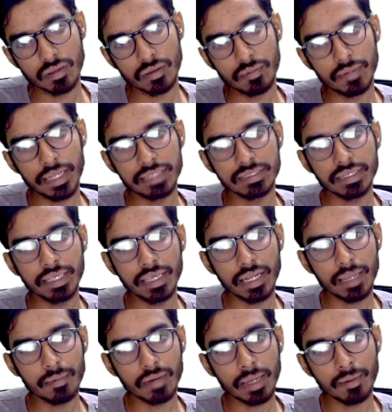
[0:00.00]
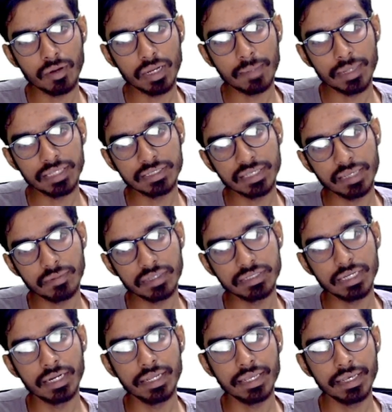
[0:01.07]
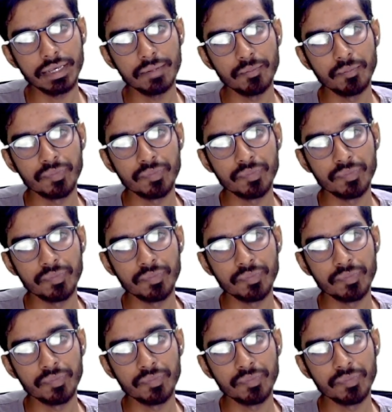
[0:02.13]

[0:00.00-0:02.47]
Plus here I'm going to apply the same result here.